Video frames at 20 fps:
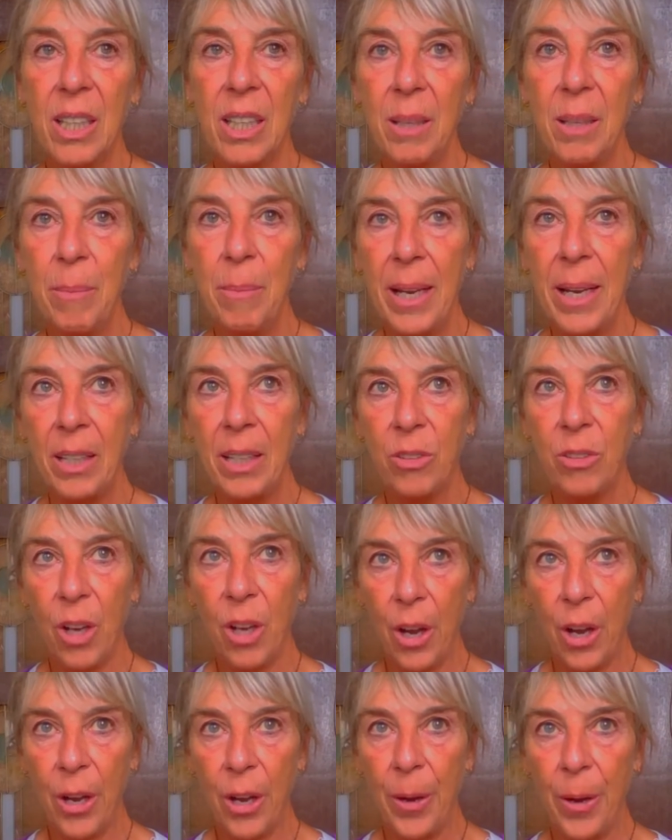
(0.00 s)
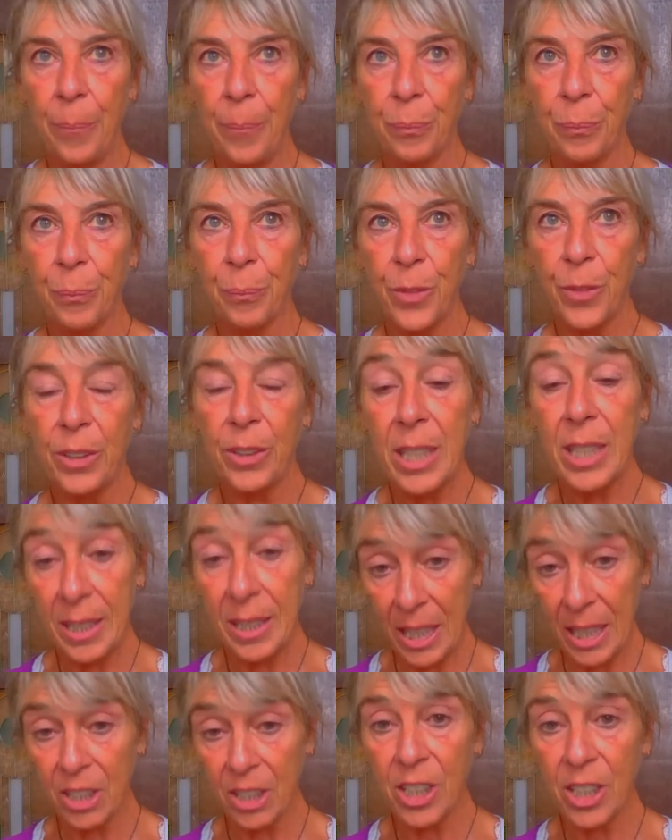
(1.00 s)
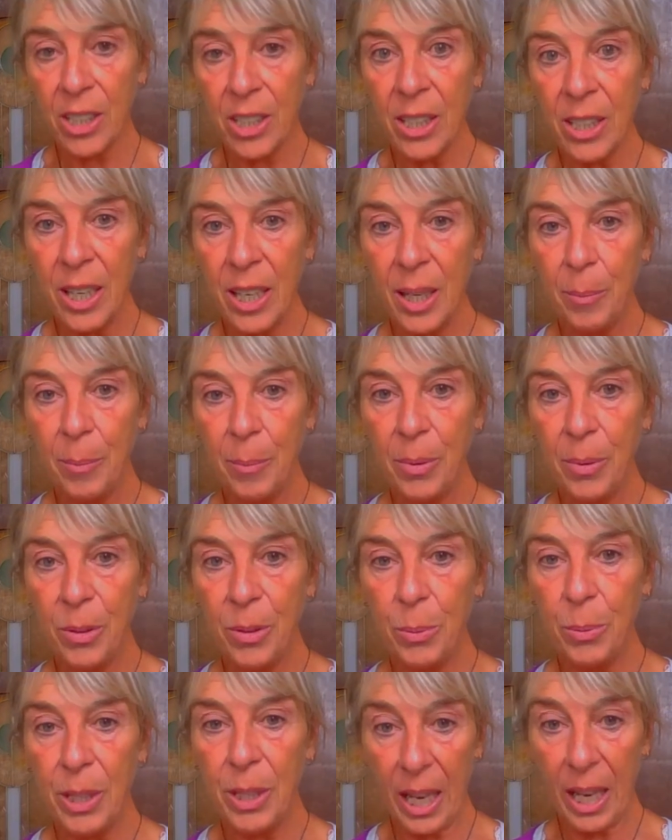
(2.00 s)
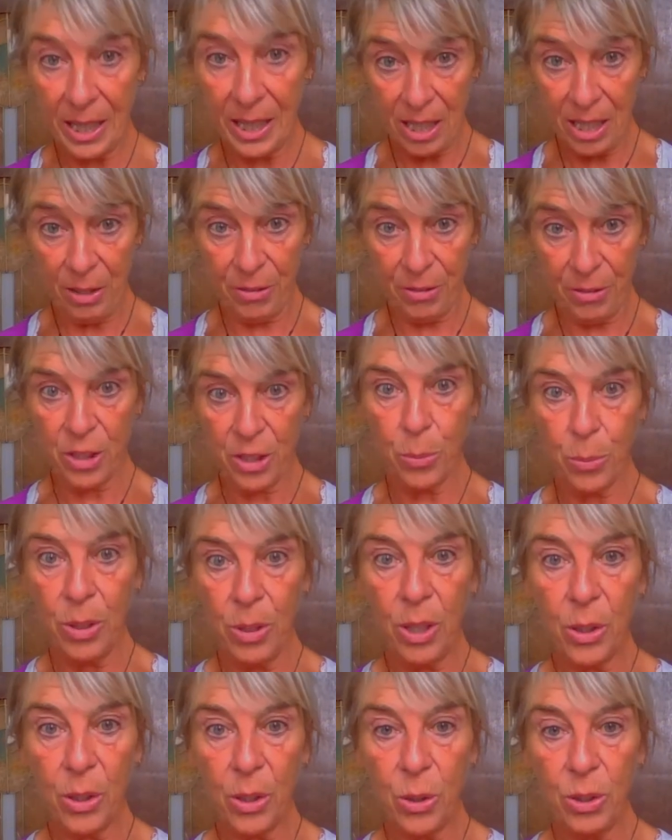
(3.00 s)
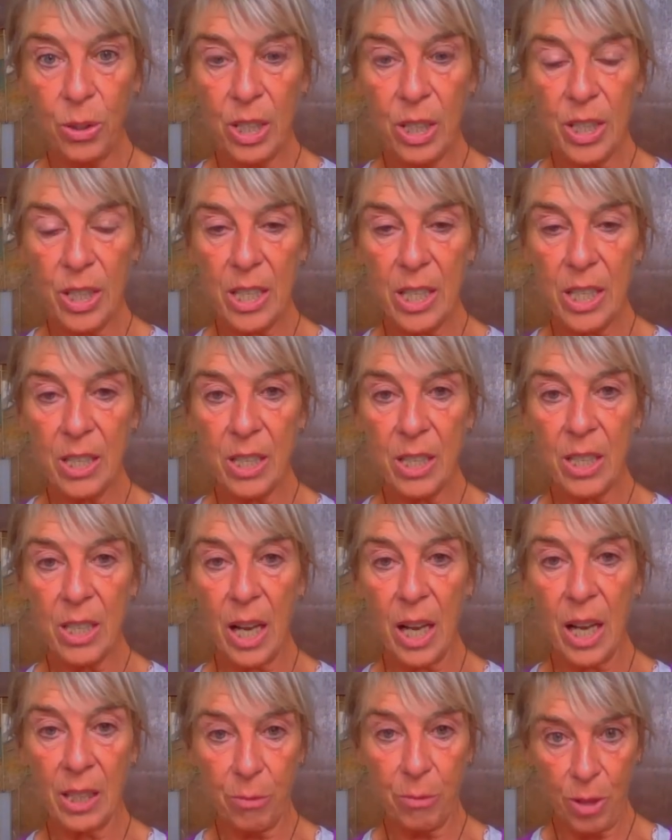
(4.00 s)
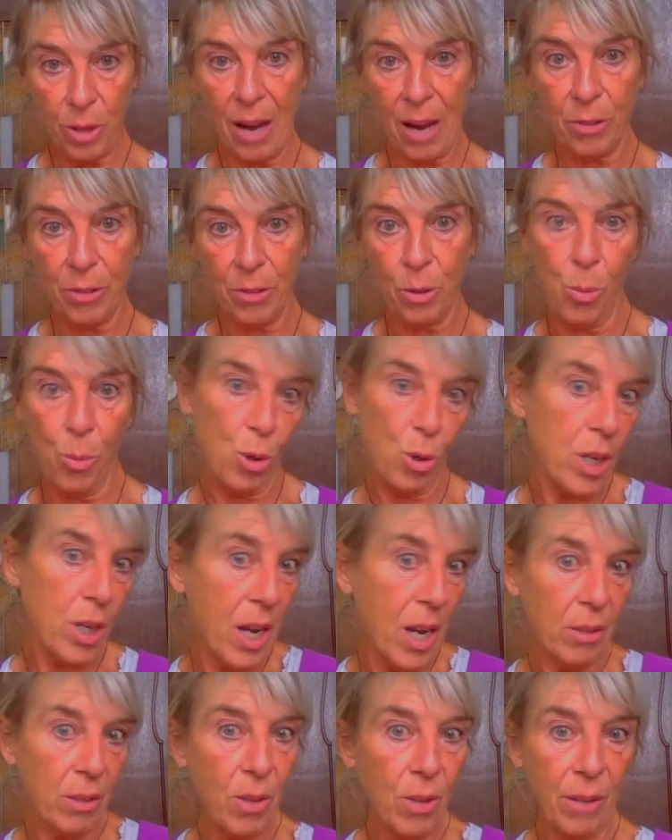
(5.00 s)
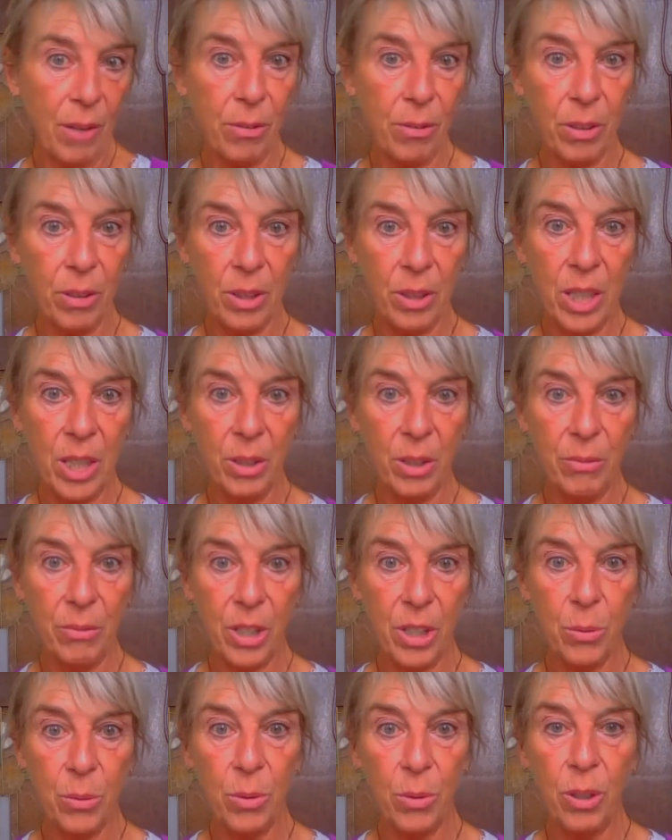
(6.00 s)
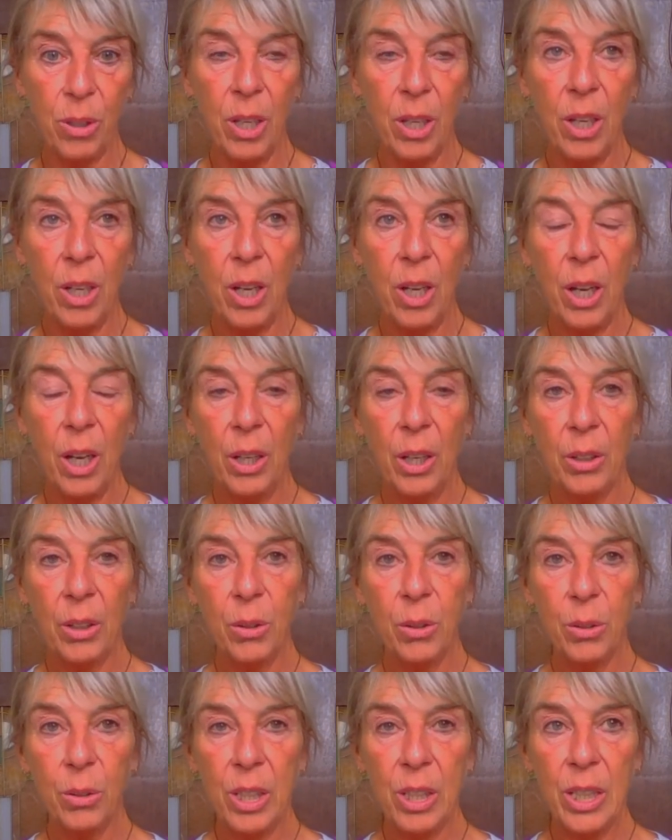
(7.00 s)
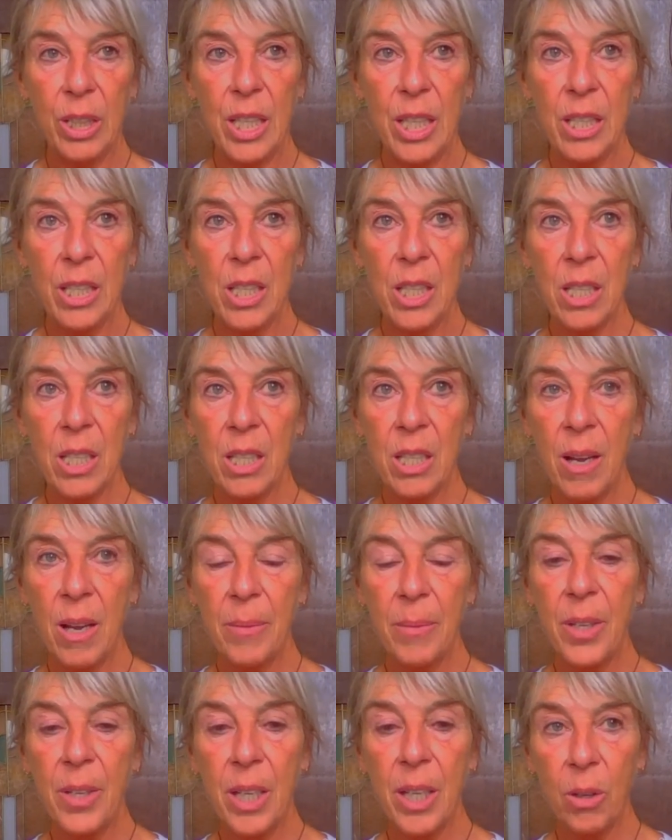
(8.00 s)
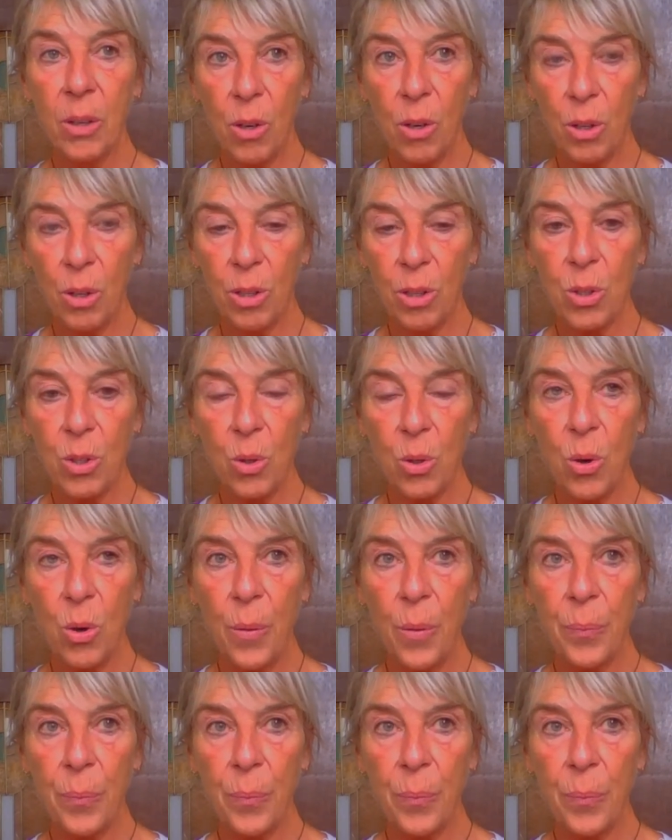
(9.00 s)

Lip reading: made a distinction between like individual acute diseases, like if you have a pneumonia, you have an individual acute diseases. There are also